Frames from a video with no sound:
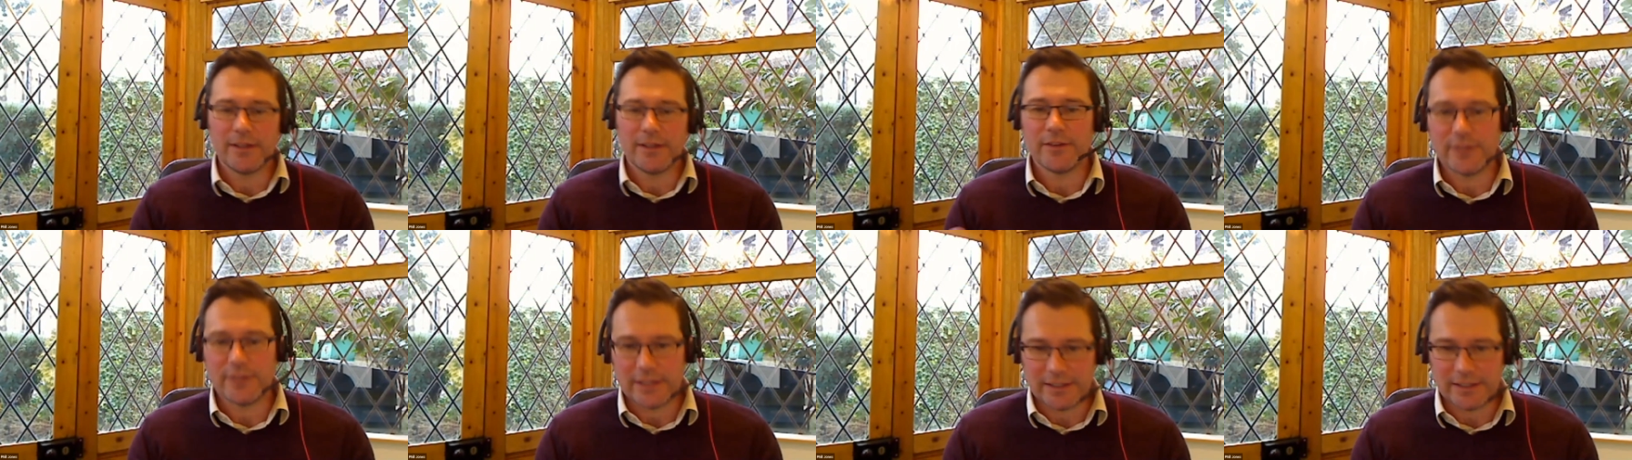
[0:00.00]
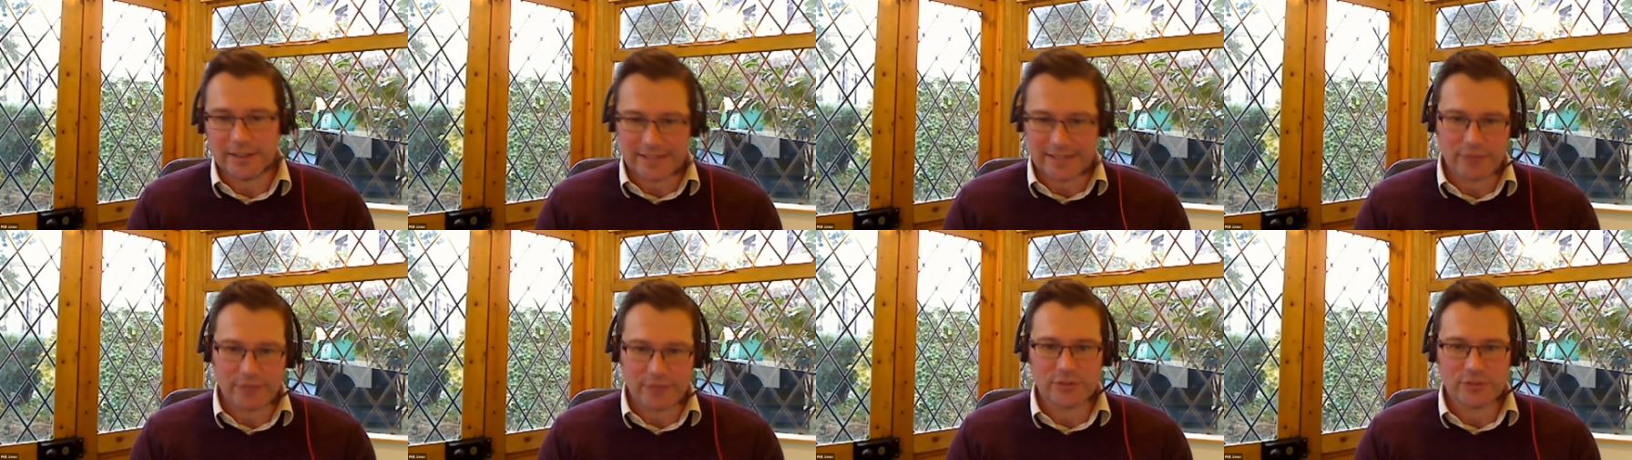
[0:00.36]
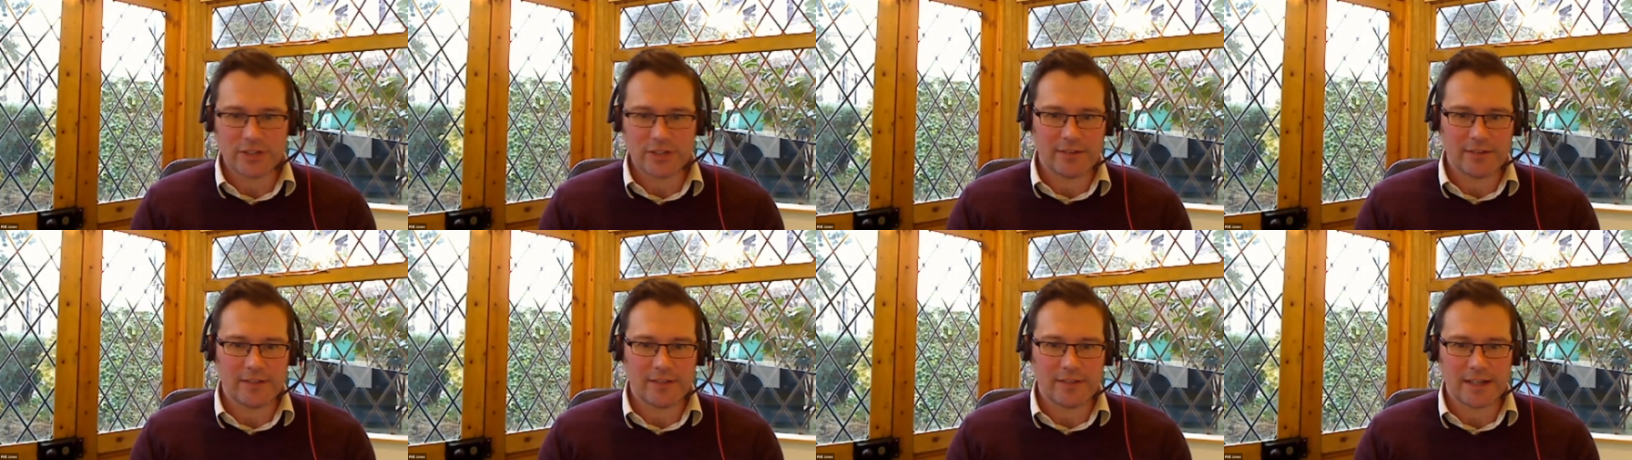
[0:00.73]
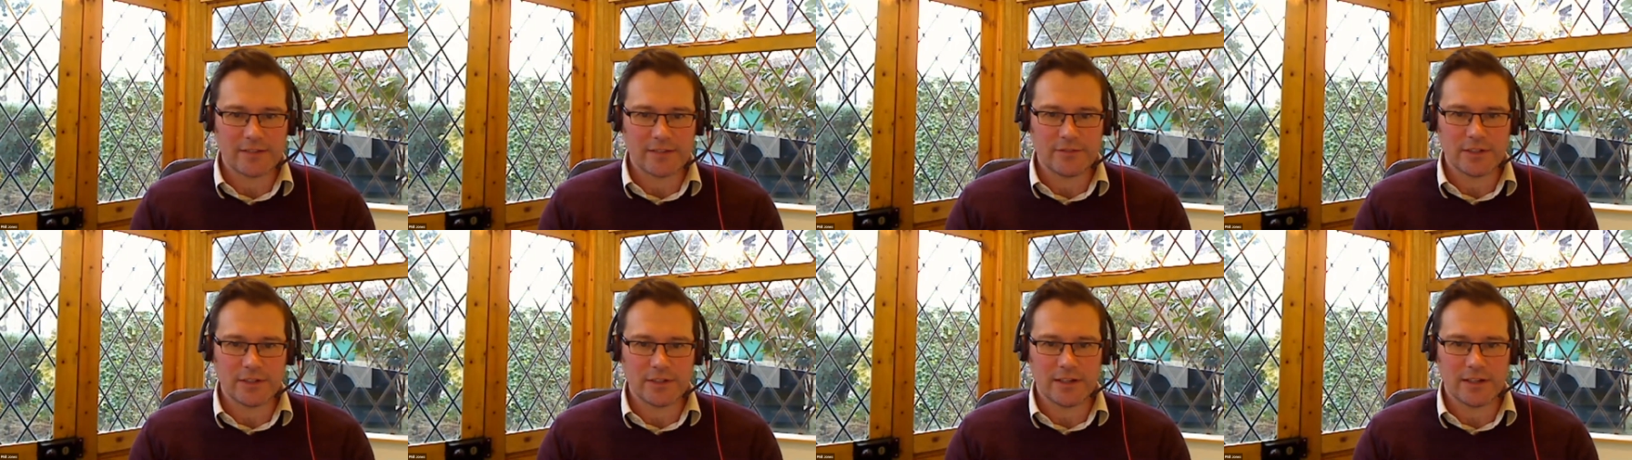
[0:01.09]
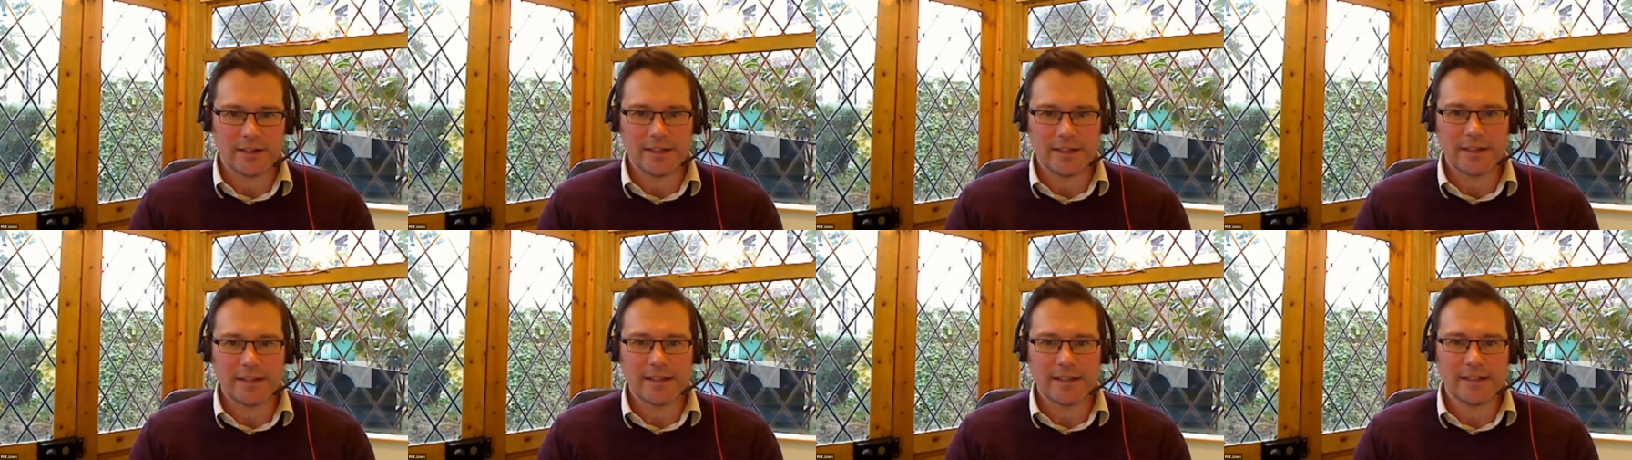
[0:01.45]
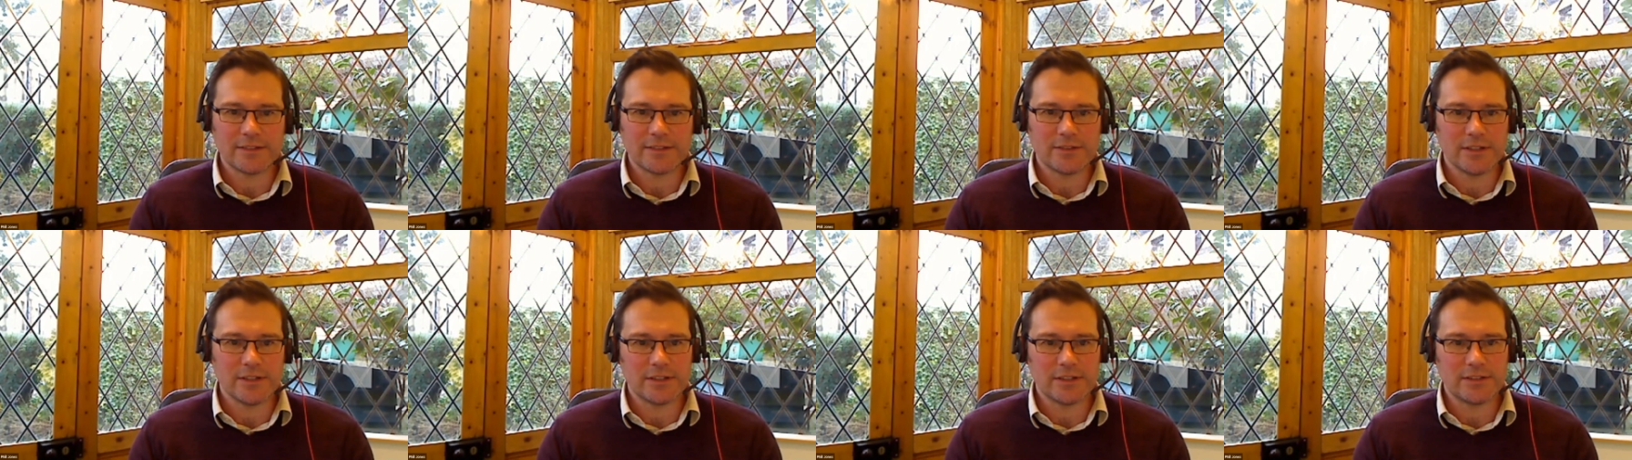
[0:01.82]
the downside of that, if you like, is
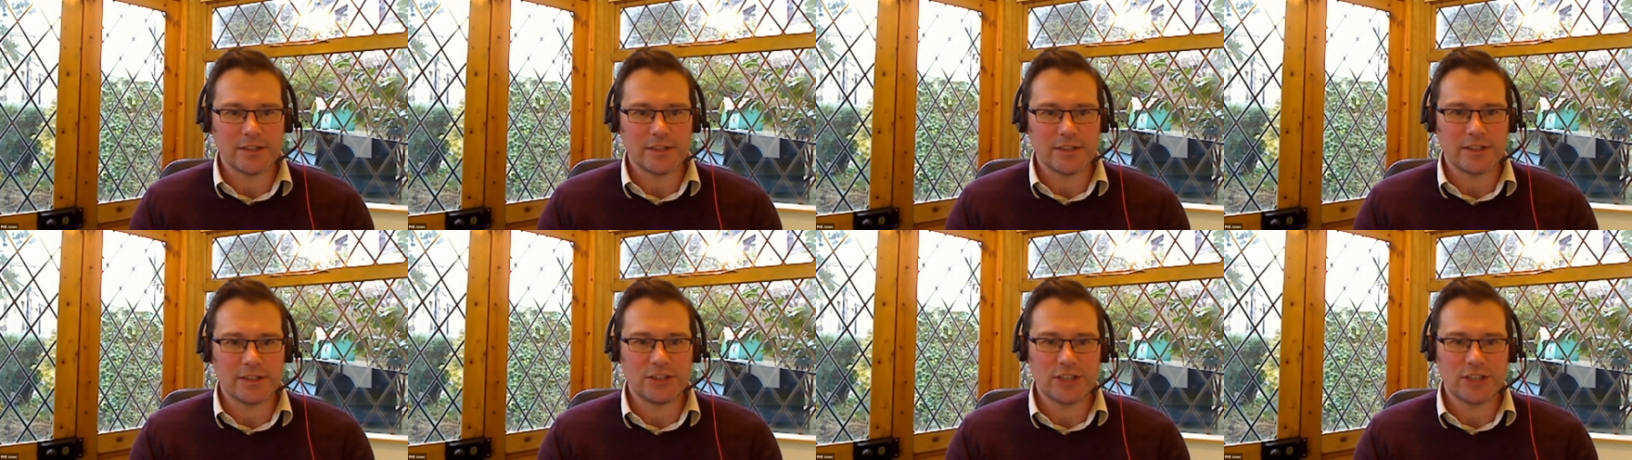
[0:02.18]
that